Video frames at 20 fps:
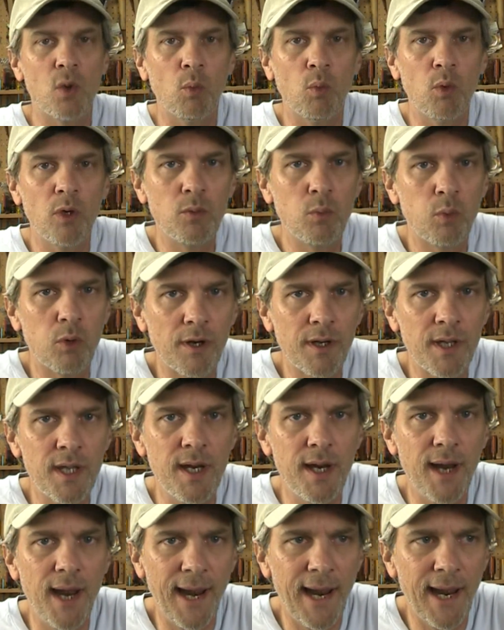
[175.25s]

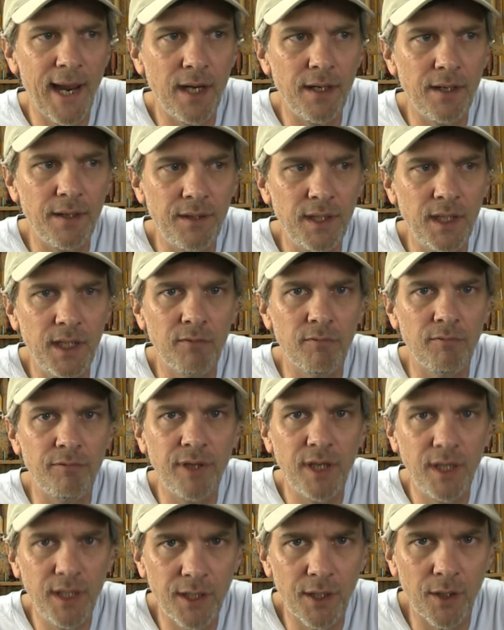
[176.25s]
Woodworking and the
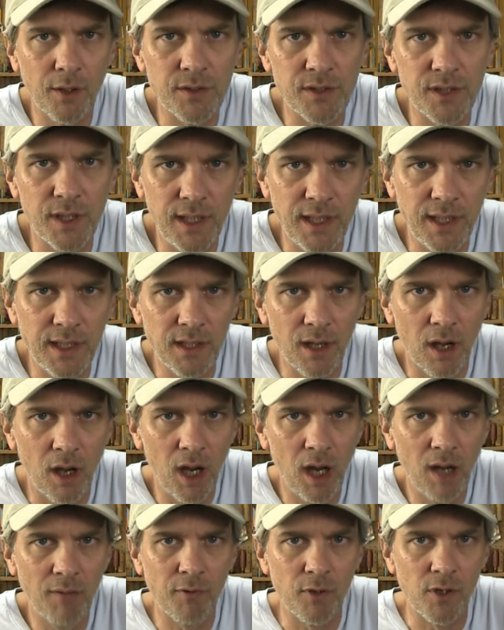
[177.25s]
videos that he
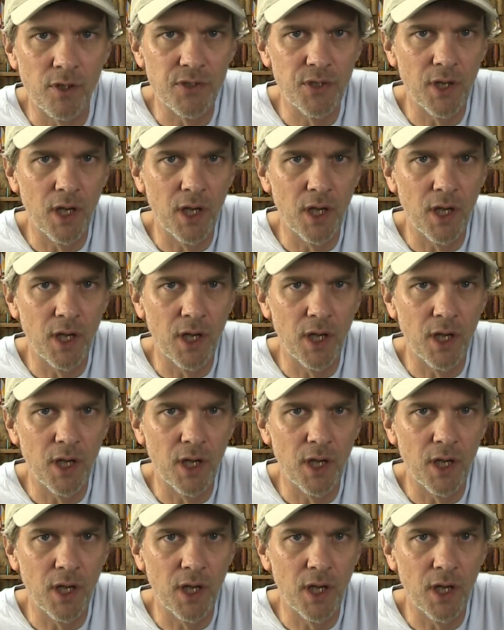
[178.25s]
offers.